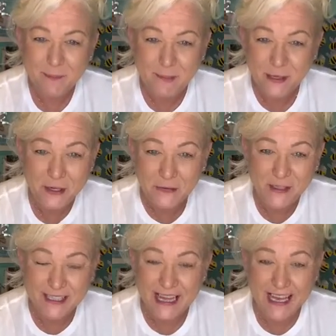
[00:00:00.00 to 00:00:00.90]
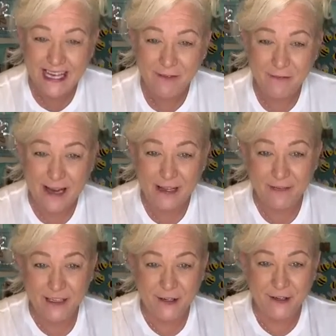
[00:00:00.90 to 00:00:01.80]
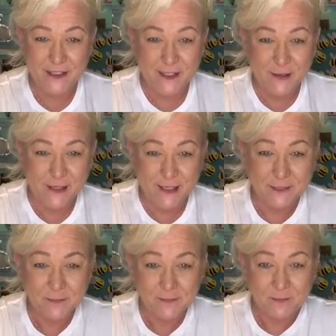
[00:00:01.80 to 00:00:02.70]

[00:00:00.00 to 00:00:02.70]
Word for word: Beautiful in 85 in Arizona.